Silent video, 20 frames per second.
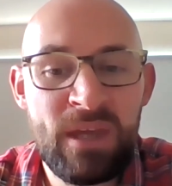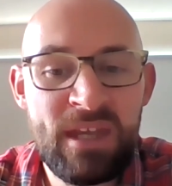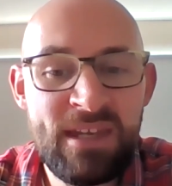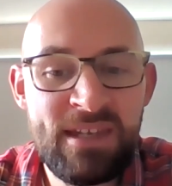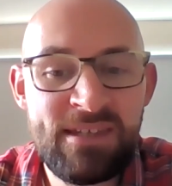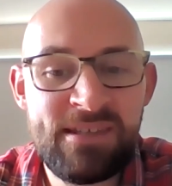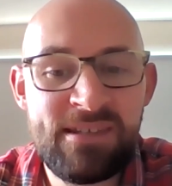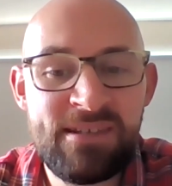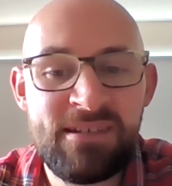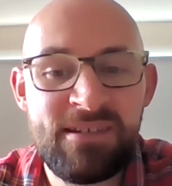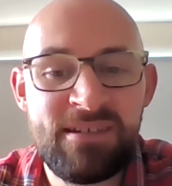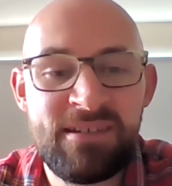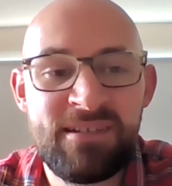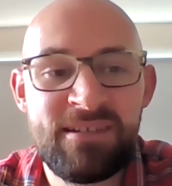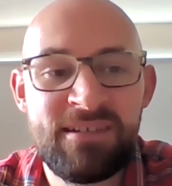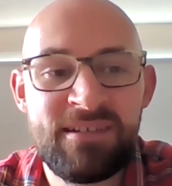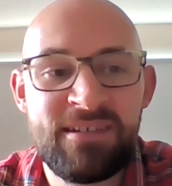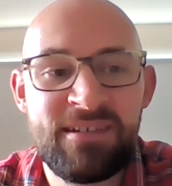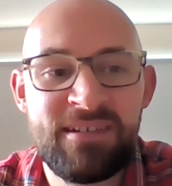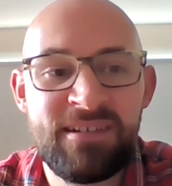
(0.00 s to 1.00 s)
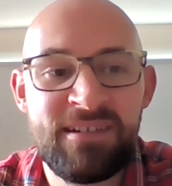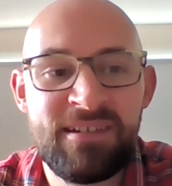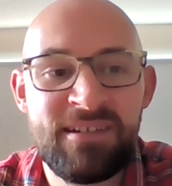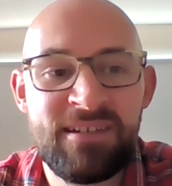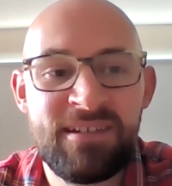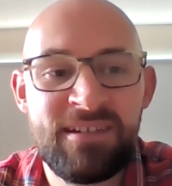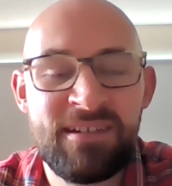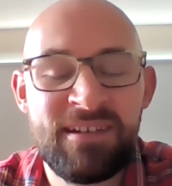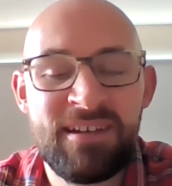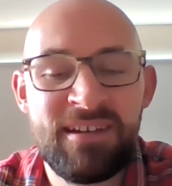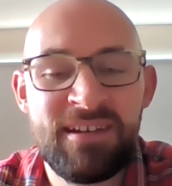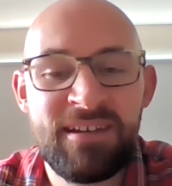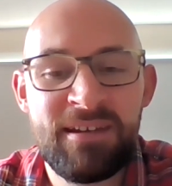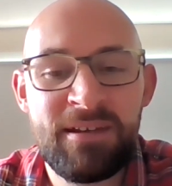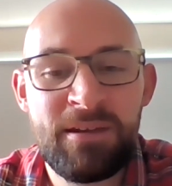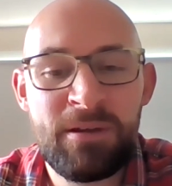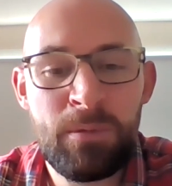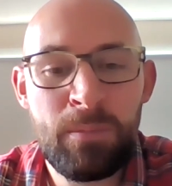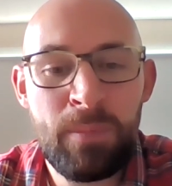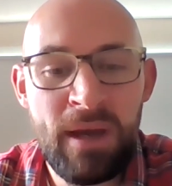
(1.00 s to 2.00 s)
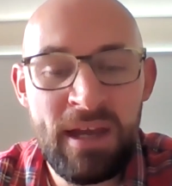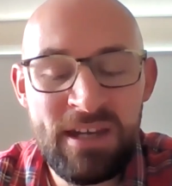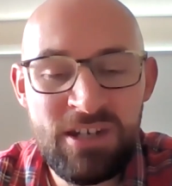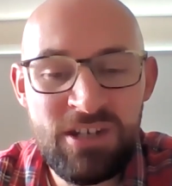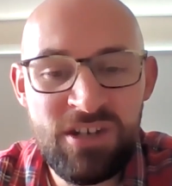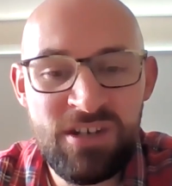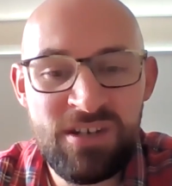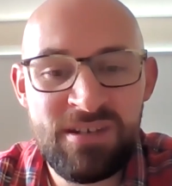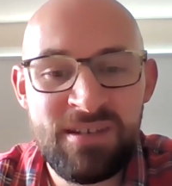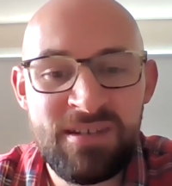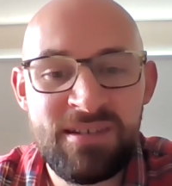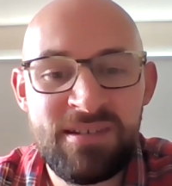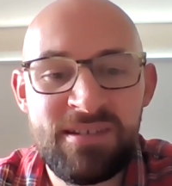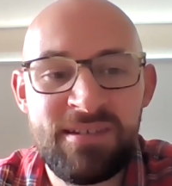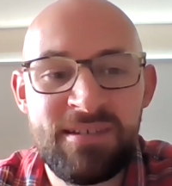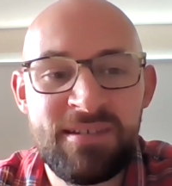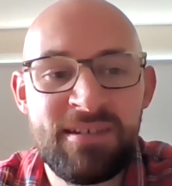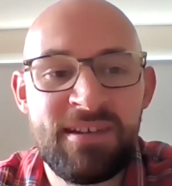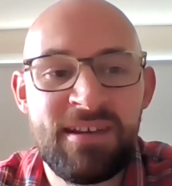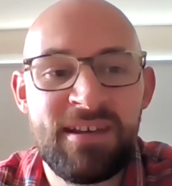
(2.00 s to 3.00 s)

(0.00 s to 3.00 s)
peace, patience,